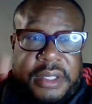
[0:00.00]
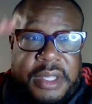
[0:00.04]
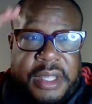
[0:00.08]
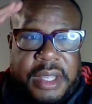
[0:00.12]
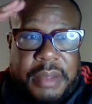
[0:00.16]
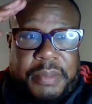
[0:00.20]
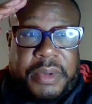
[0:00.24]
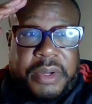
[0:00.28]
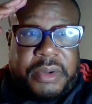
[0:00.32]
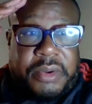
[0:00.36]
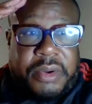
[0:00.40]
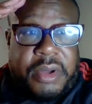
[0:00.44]

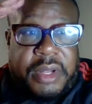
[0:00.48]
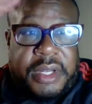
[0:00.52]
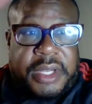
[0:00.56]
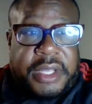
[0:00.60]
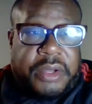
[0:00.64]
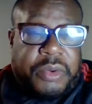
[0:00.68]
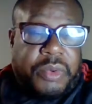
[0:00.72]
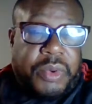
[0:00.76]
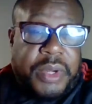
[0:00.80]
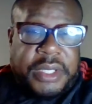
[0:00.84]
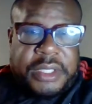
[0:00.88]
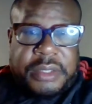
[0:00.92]
I'm going to call
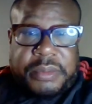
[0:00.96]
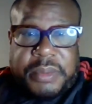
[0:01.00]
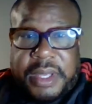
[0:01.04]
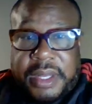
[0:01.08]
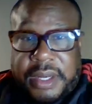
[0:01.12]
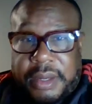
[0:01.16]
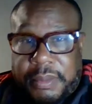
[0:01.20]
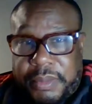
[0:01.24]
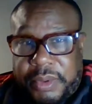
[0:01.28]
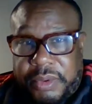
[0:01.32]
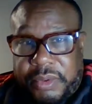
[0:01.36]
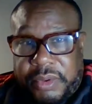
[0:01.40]
it quits,
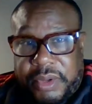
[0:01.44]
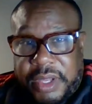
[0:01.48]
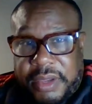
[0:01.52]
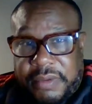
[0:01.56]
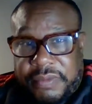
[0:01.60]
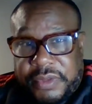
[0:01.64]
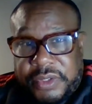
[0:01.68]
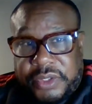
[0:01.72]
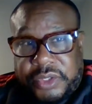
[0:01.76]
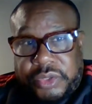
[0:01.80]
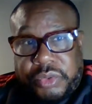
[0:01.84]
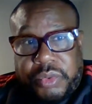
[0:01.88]
man. I've been on here
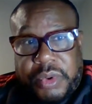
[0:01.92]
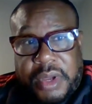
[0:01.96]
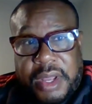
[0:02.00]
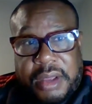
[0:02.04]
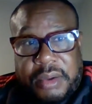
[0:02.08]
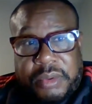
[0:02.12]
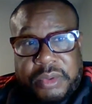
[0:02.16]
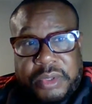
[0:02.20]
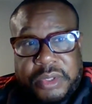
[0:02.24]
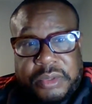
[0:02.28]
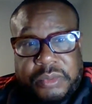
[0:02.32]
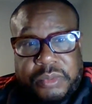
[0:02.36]
for 2
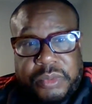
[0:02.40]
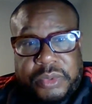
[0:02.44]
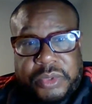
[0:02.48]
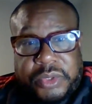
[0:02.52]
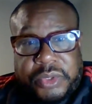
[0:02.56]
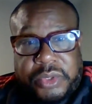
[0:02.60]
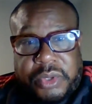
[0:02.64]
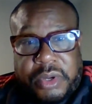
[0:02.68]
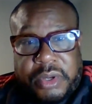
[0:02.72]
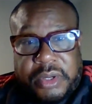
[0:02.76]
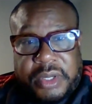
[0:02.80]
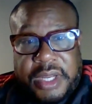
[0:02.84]
hours. We'll
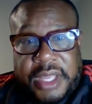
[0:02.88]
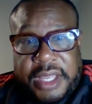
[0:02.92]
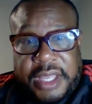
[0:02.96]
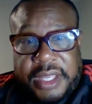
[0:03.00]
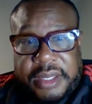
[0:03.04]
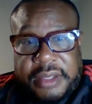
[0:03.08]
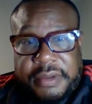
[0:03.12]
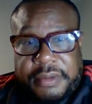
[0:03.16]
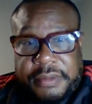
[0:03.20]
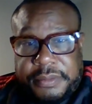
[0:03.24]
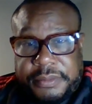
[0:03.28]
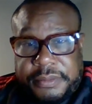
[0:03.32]
talk later.